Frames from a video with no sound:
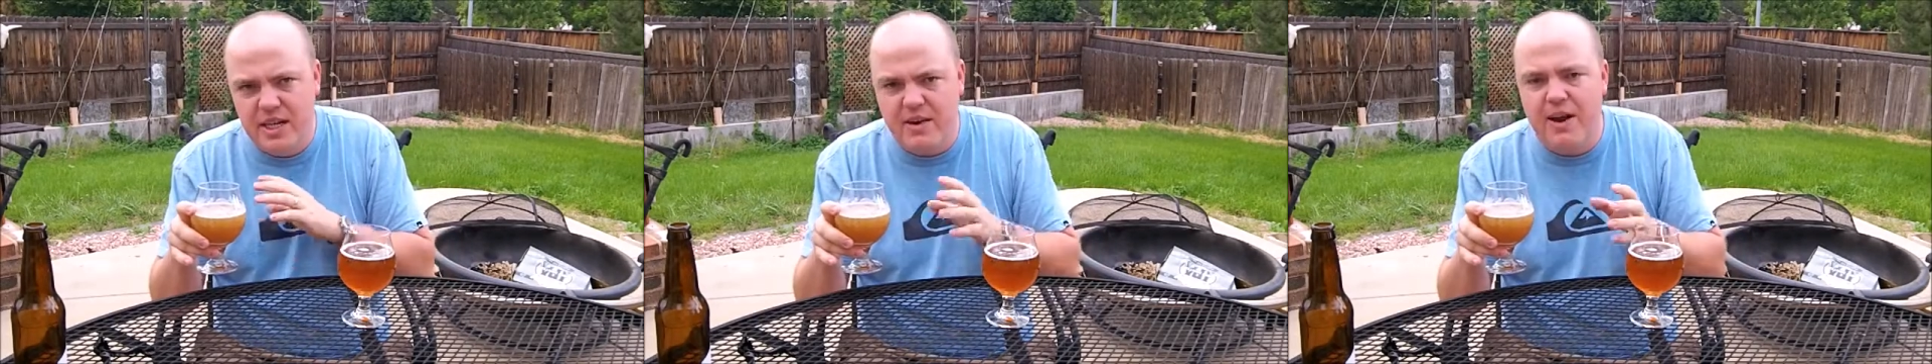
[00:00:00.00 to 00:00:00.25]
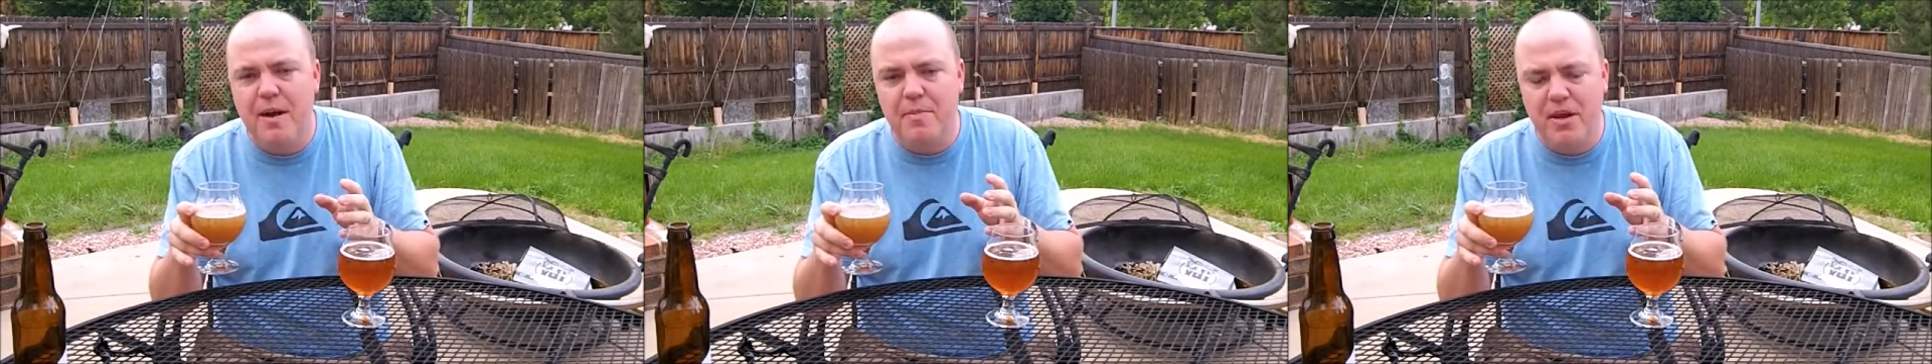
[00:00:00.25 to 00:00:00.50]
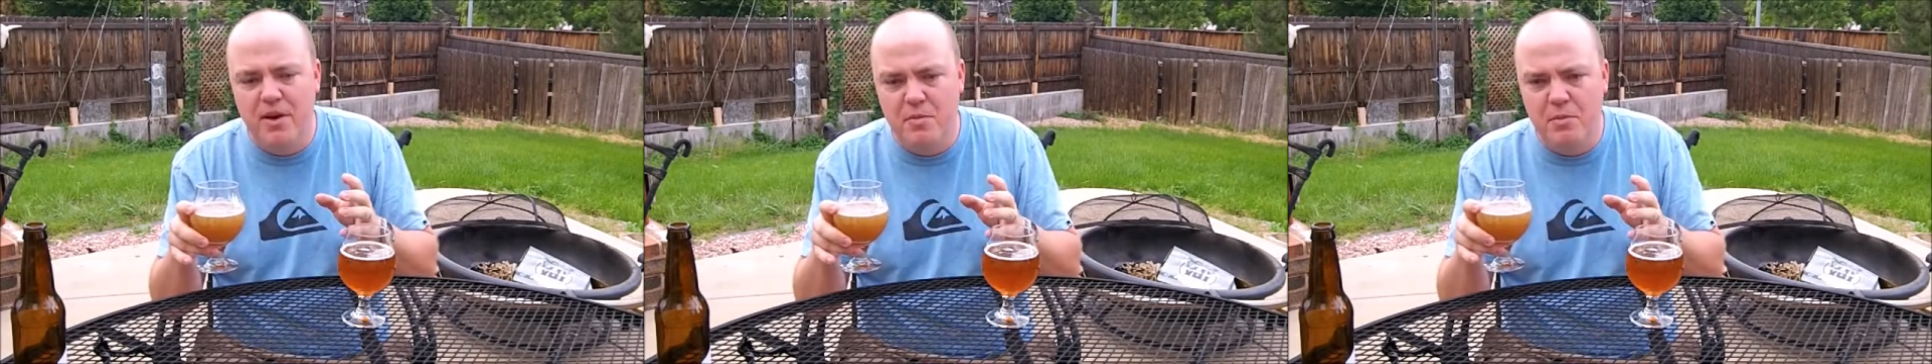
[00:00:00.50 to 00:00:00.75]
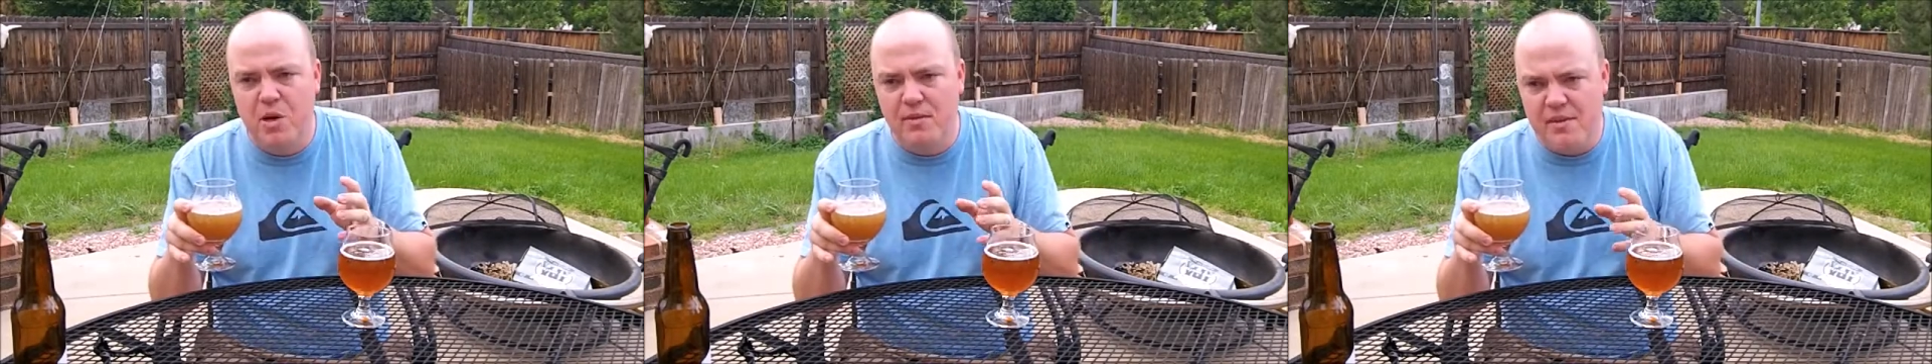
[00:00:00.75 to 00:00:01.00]
crappy
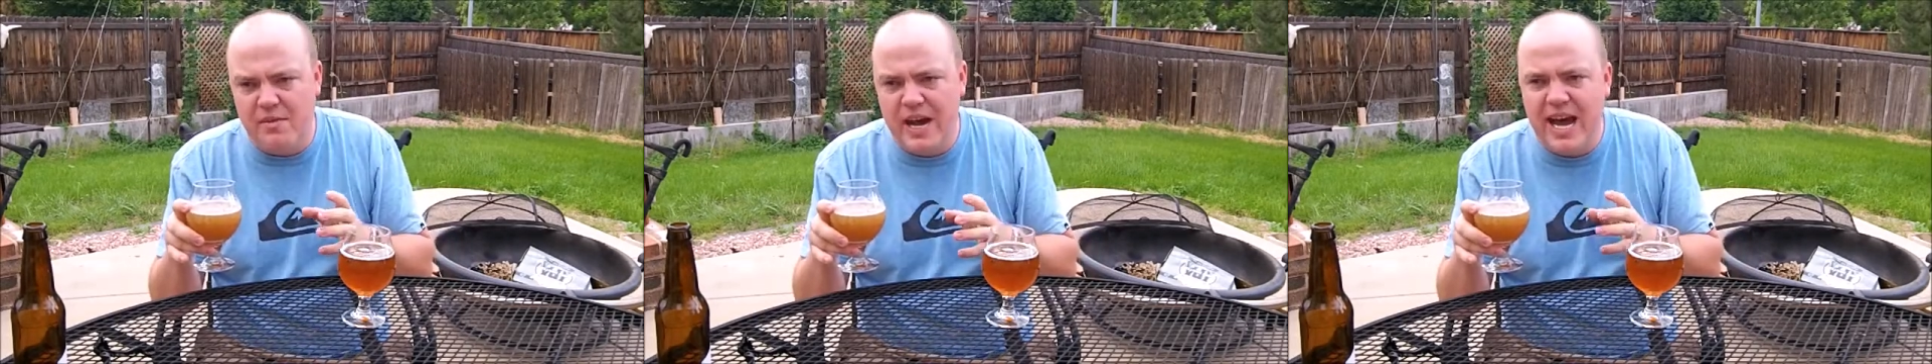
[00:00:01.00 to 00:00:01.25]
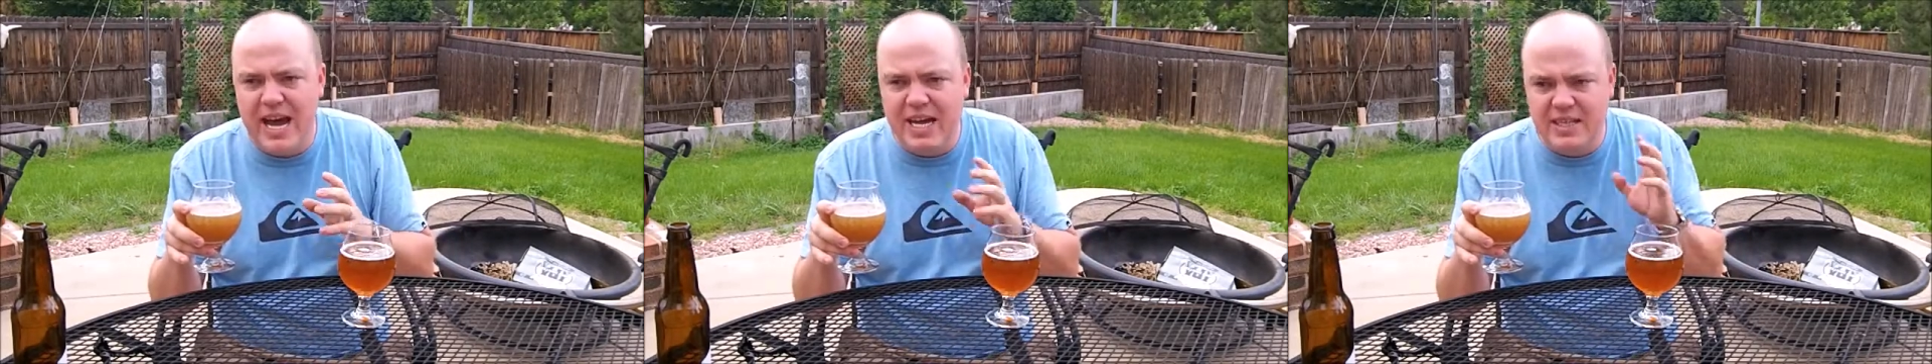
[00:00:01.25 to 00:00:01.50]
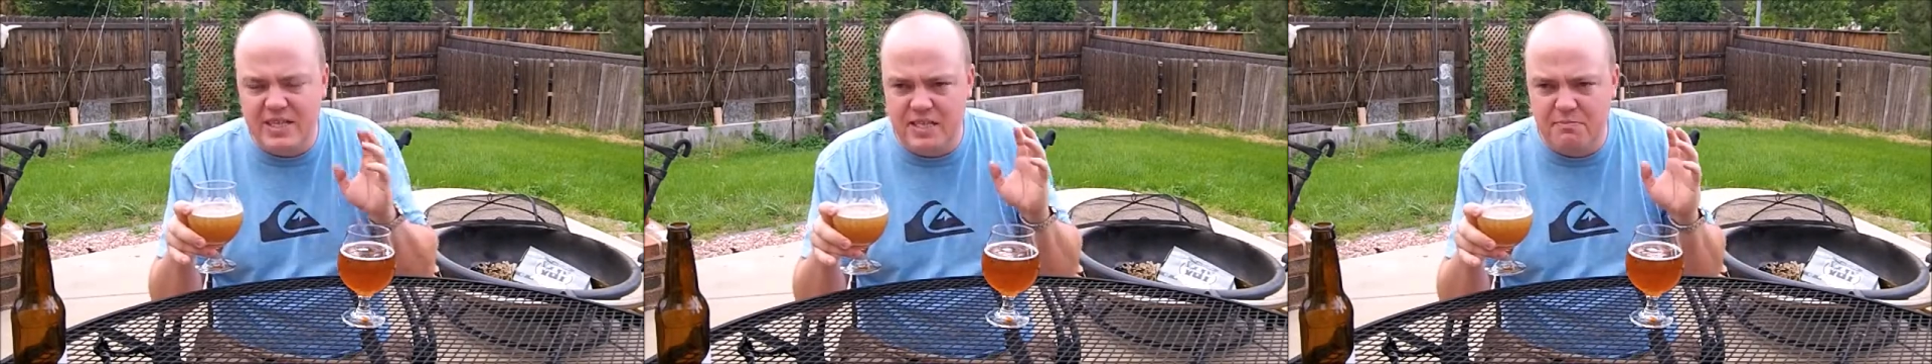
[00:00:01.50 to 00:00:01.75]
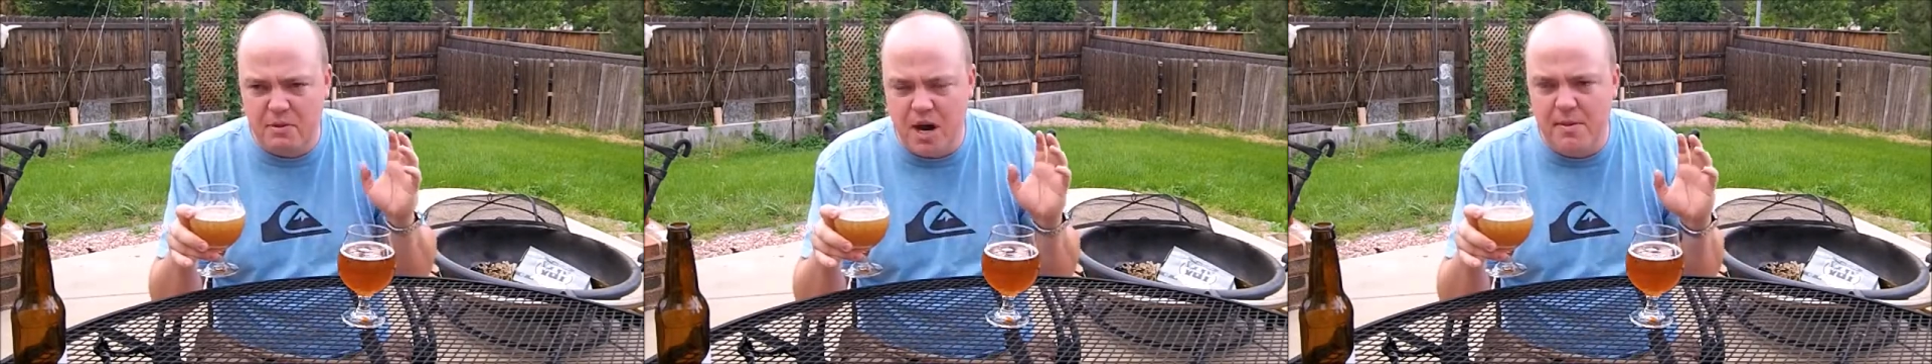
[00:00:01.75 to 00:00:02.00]
homebrew you've ever had, this
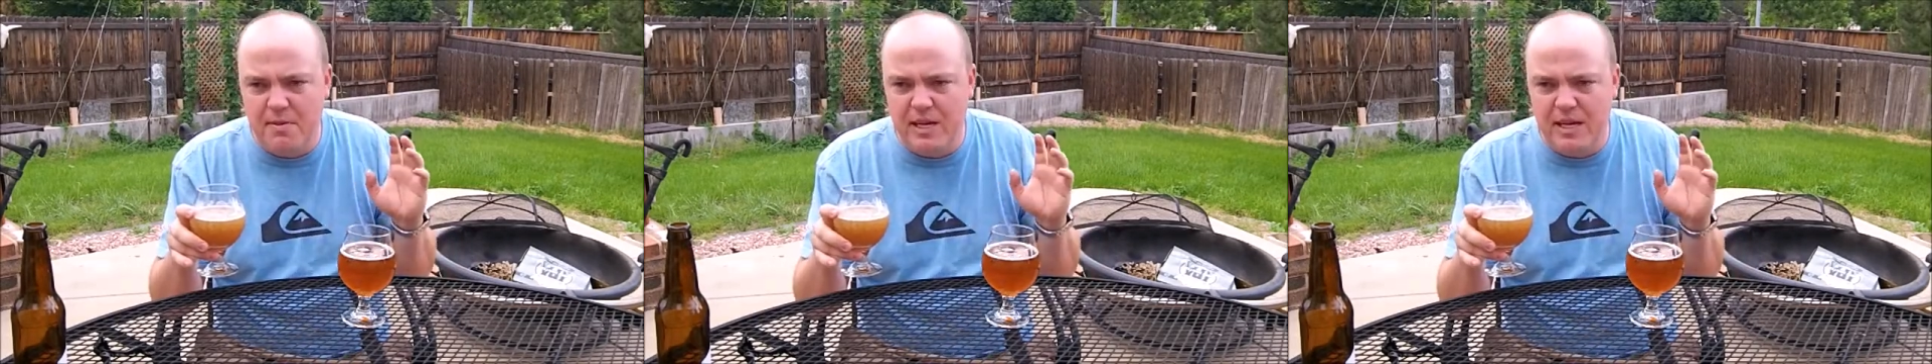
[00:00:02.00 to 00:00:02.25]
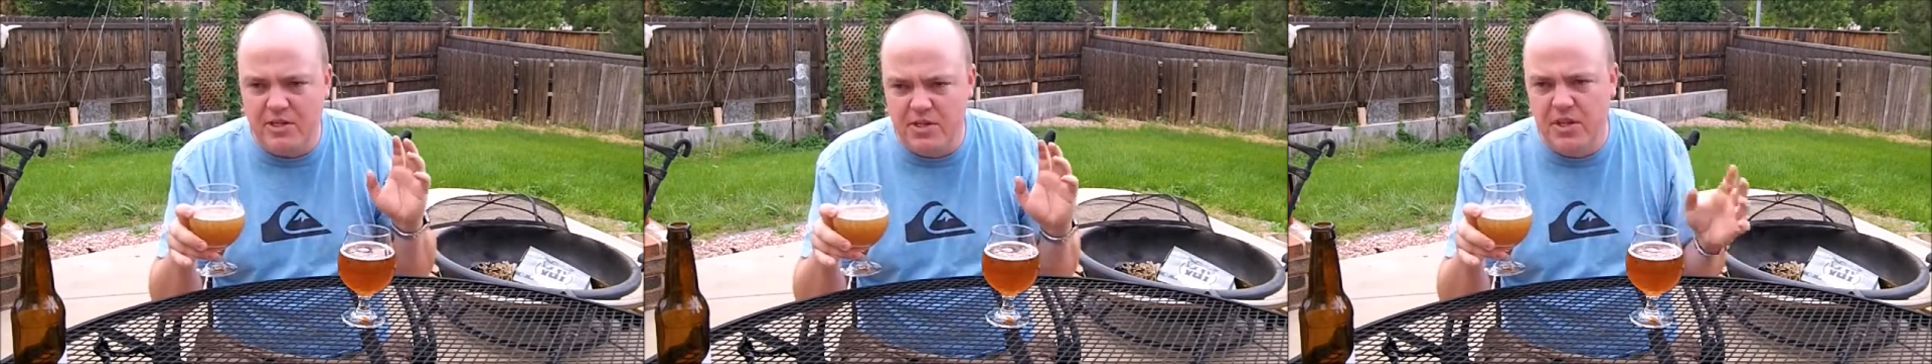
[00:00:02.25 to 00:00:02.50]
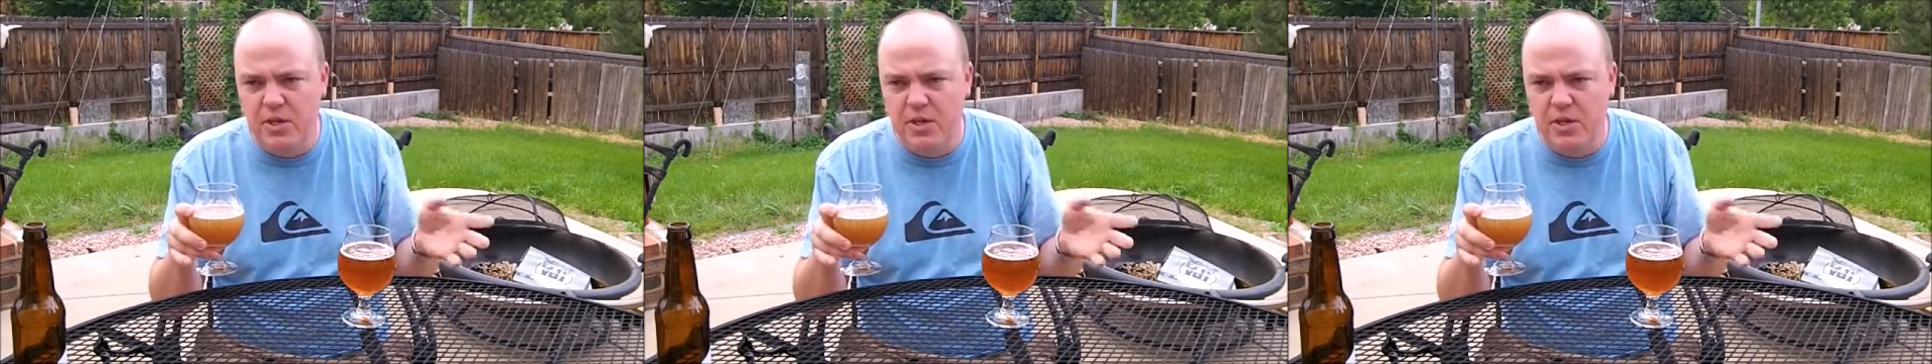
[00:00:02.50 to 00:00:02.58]
is probably a